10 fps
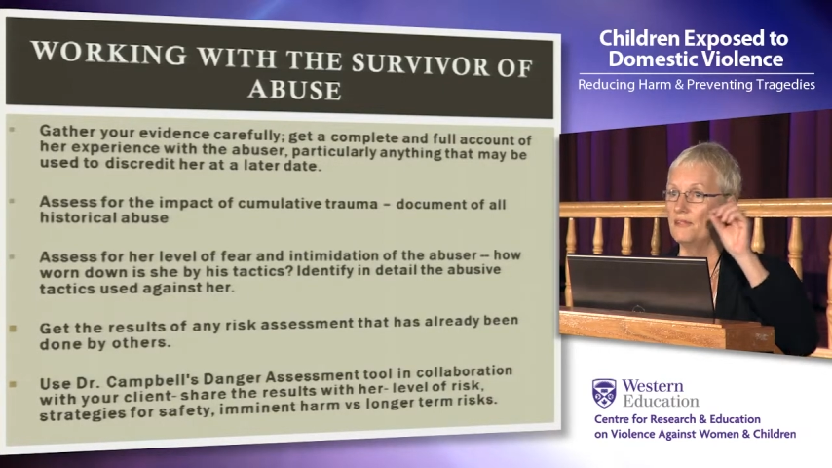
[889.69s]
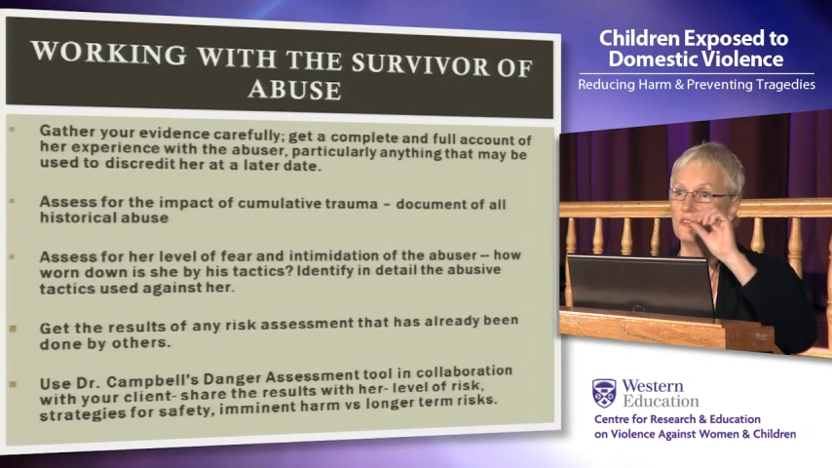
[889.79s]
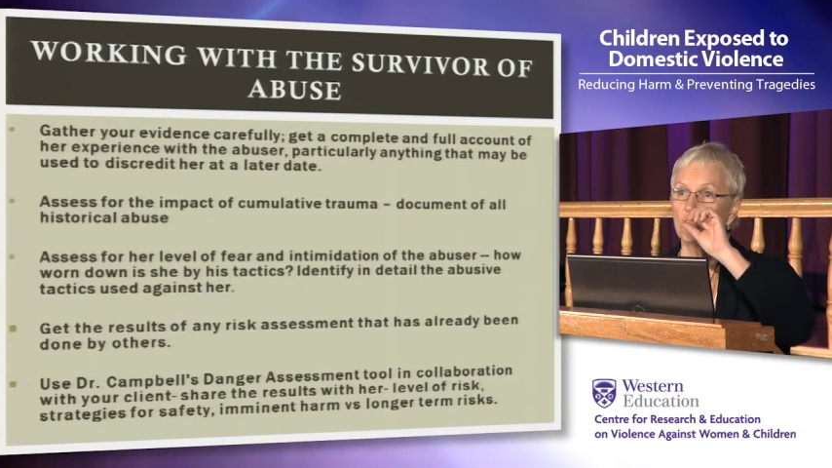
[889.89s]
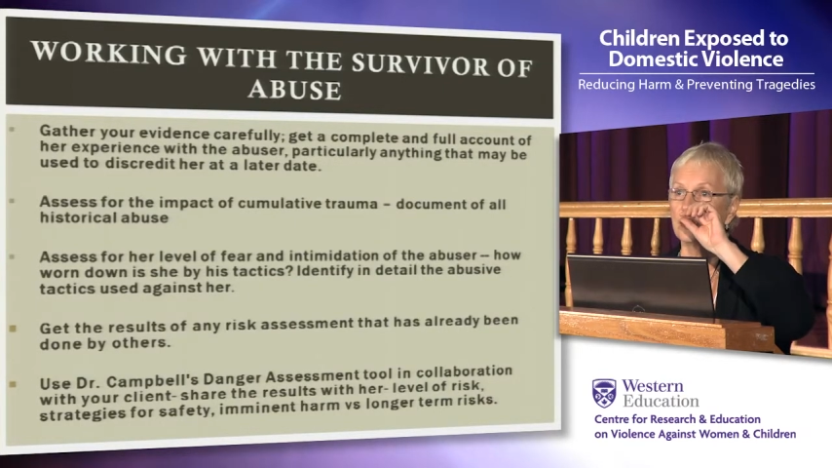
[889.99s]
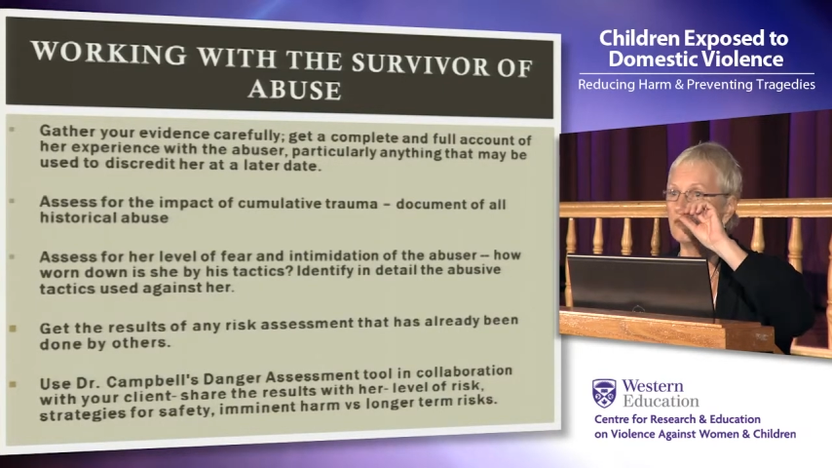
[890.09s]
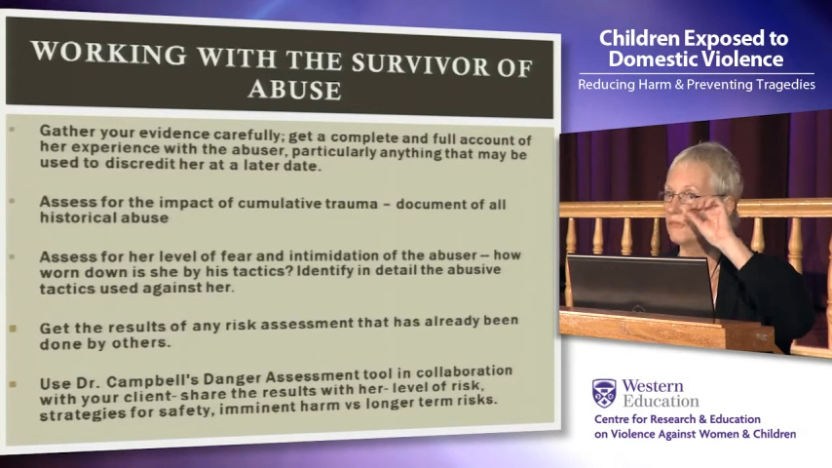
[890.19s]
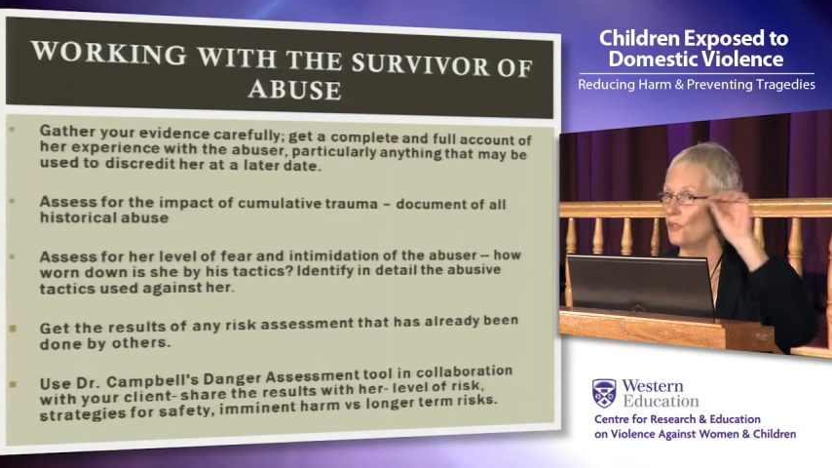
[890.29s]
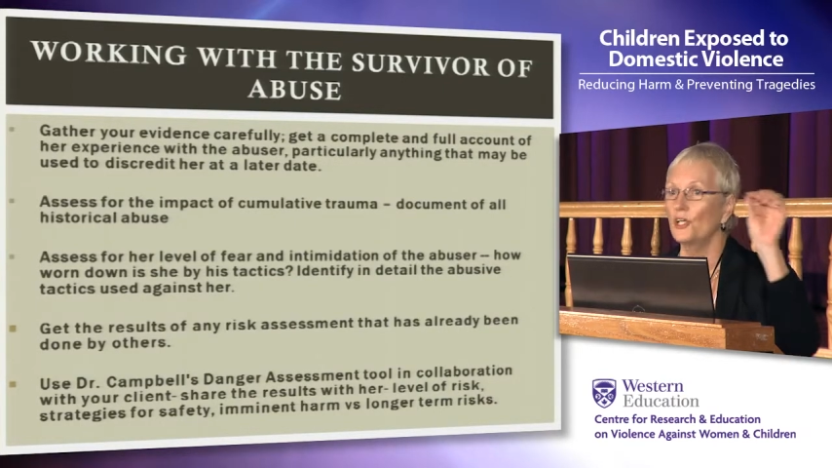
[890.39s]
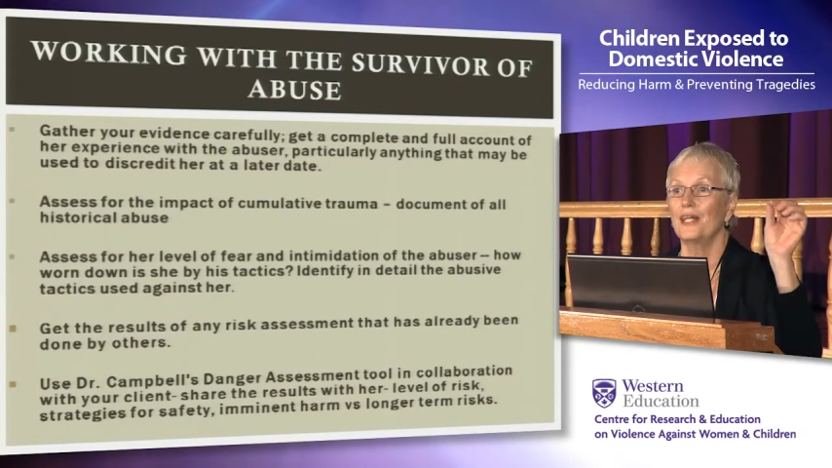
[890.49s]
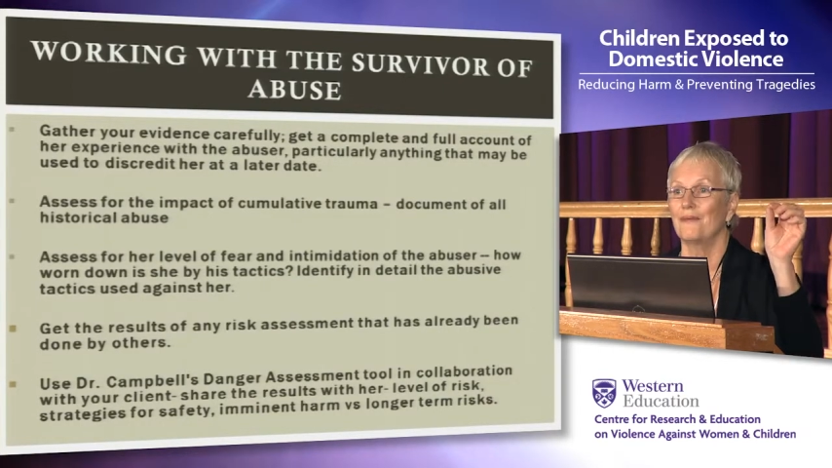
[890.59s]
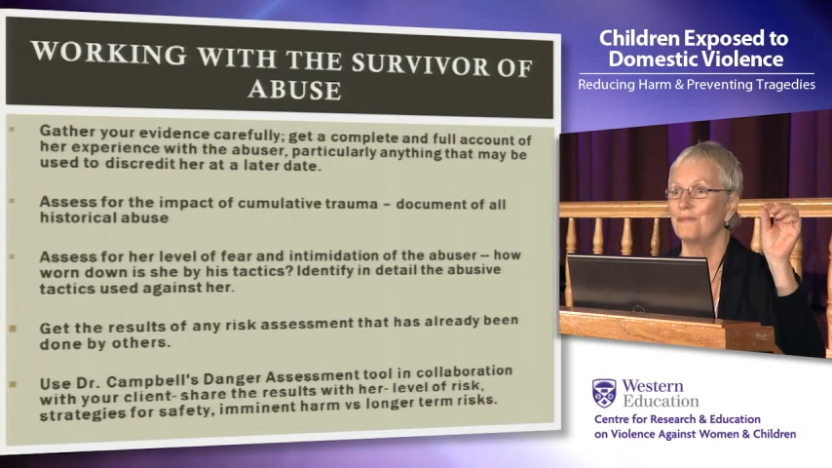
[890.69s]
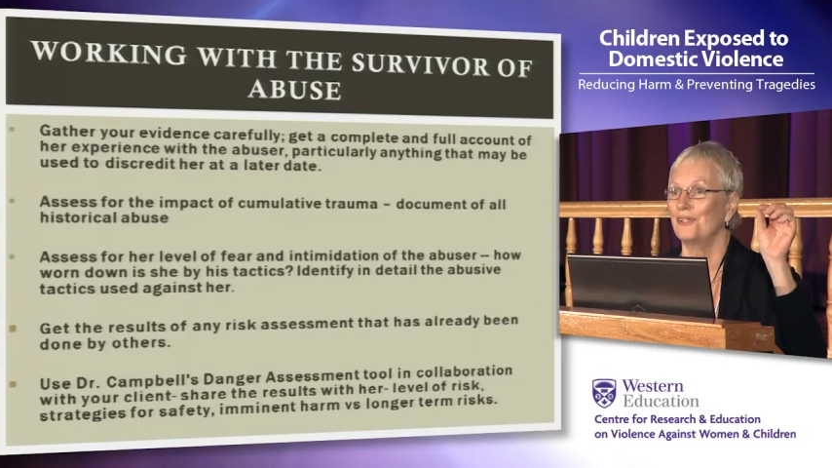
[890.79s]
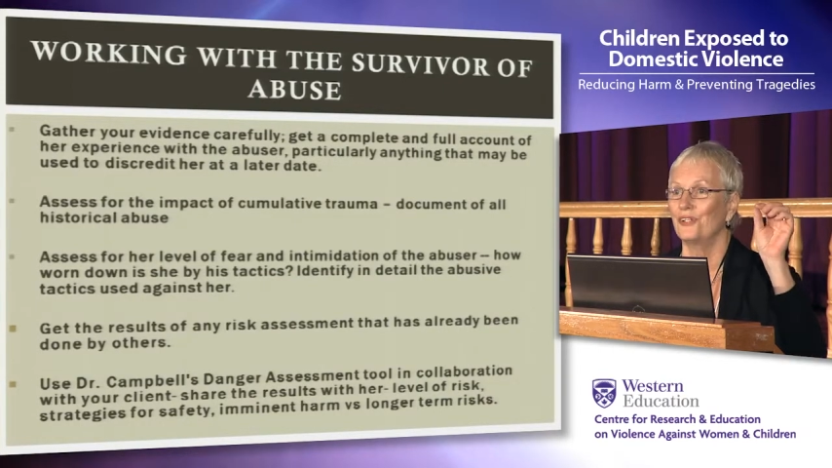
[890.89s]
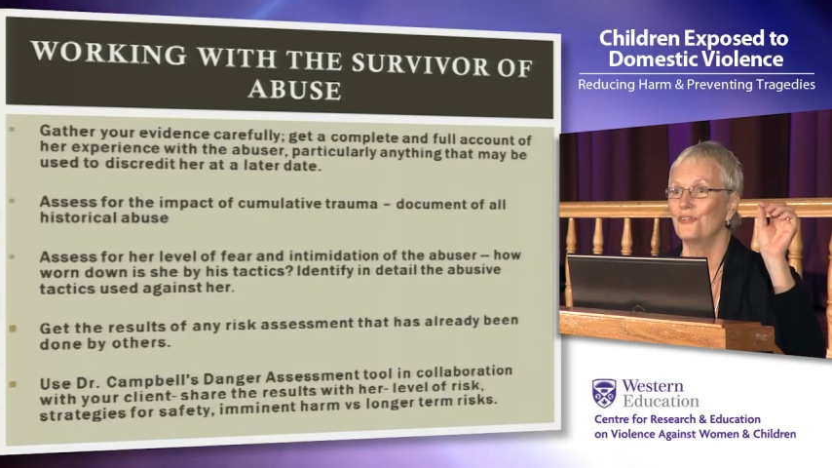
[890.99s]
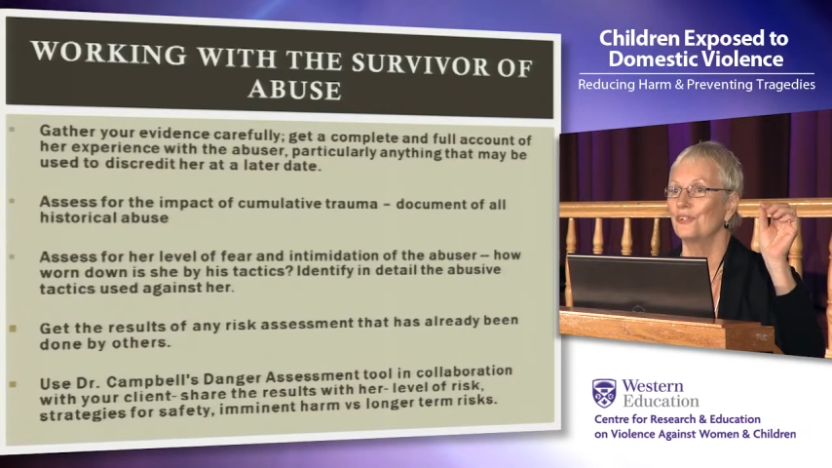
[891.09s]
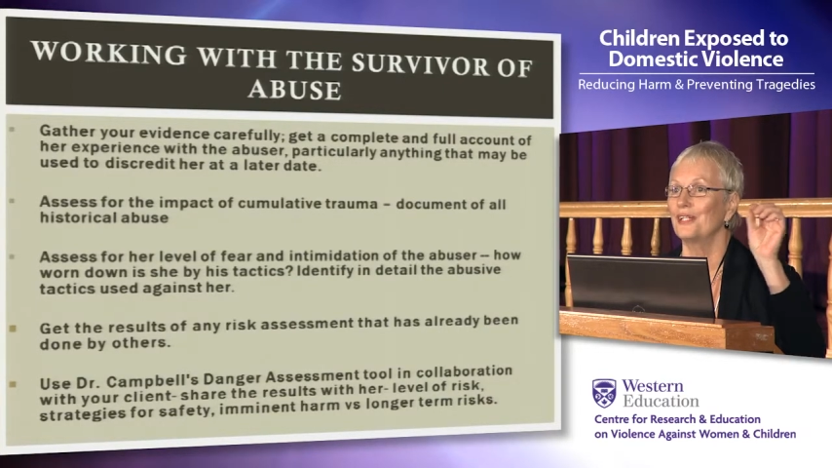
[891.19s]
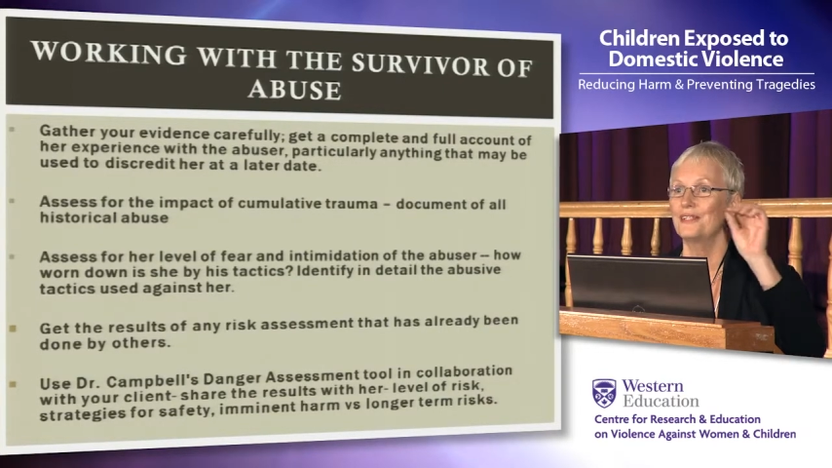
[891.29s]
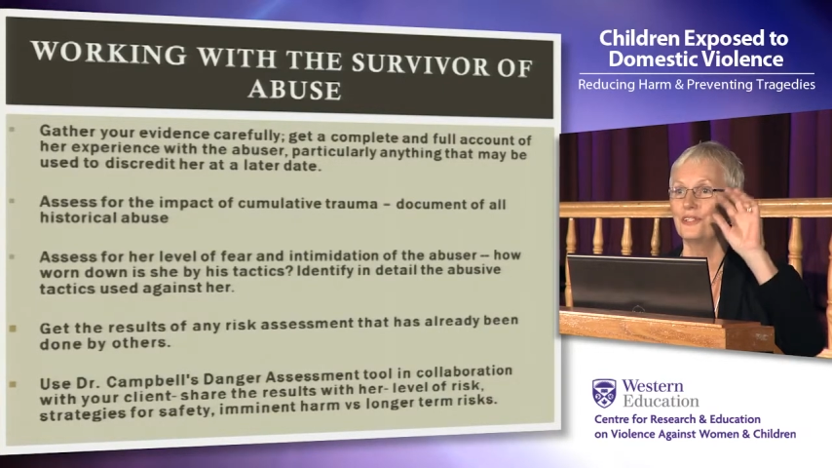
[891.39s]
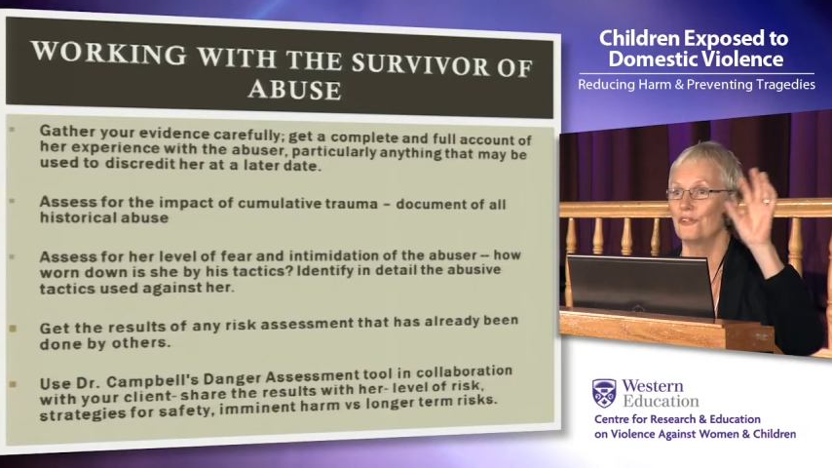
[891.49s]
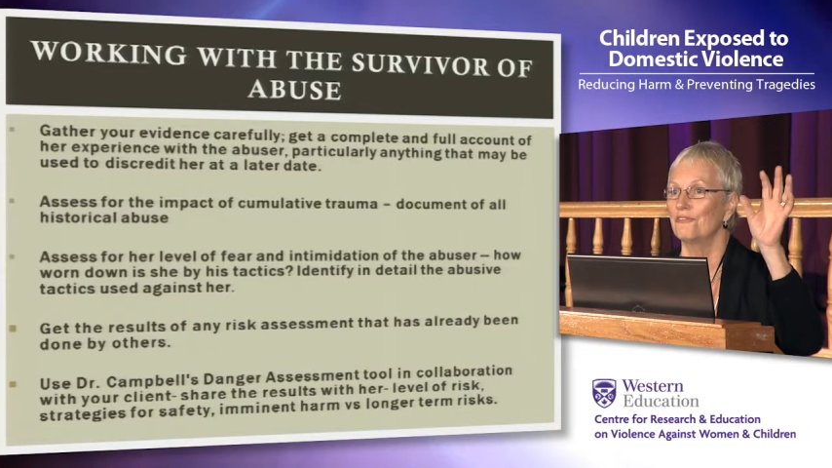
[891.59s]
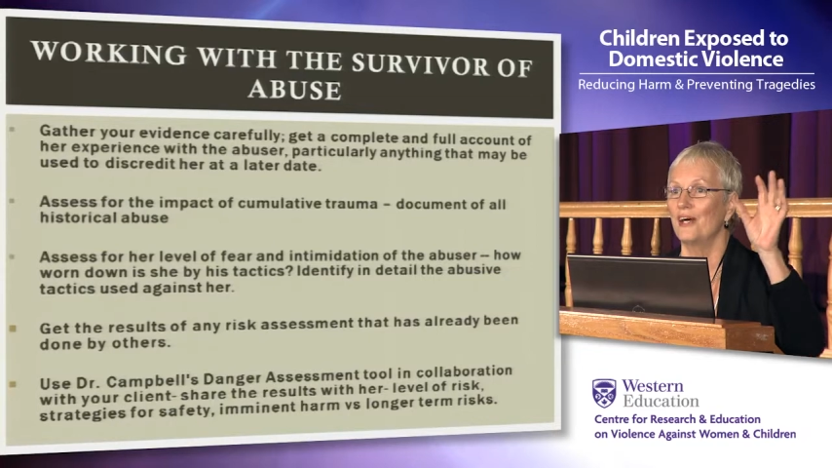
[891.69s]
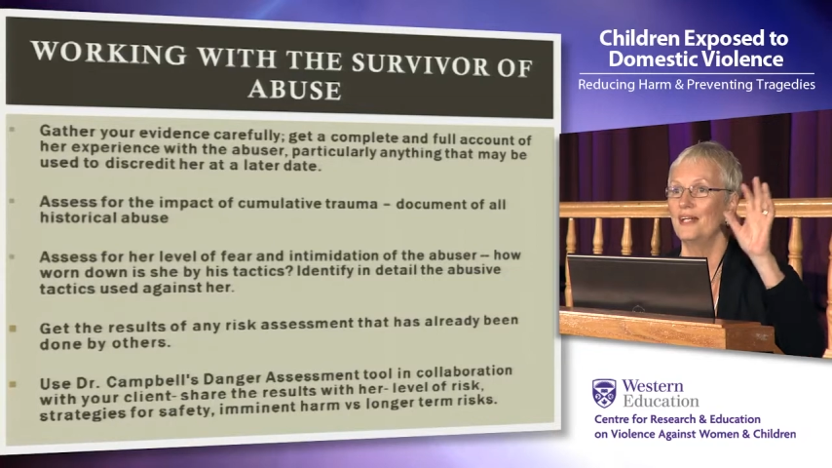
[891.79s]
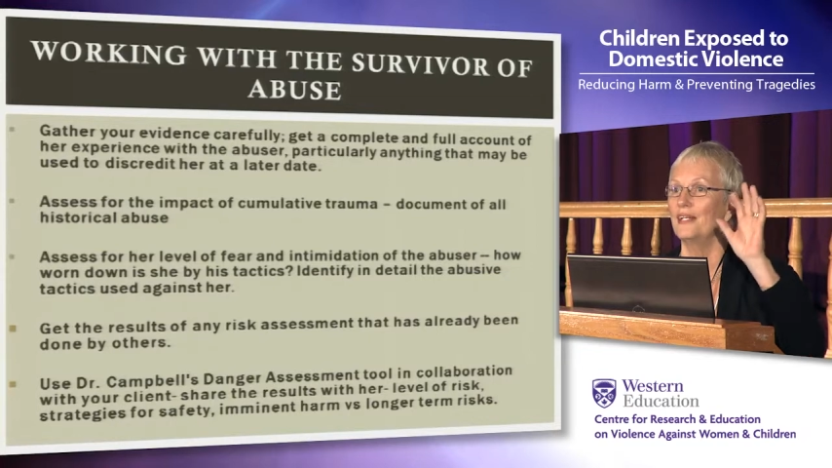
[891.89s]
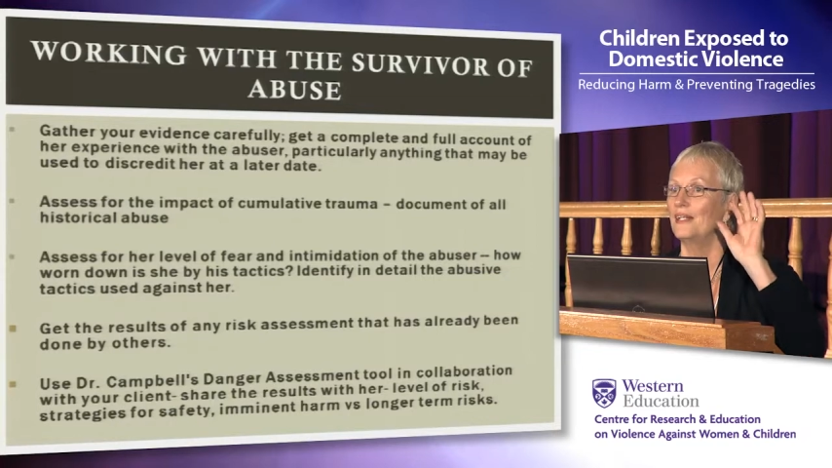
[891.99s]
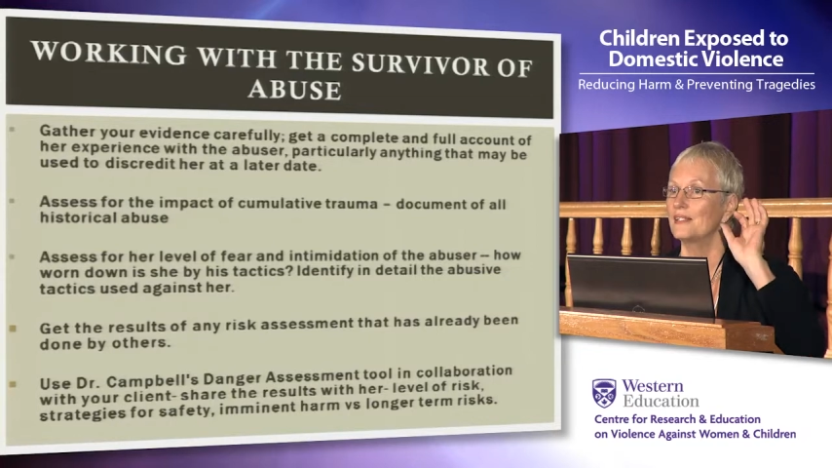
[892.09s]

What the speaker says: Just look it up, Google it, you'll find it.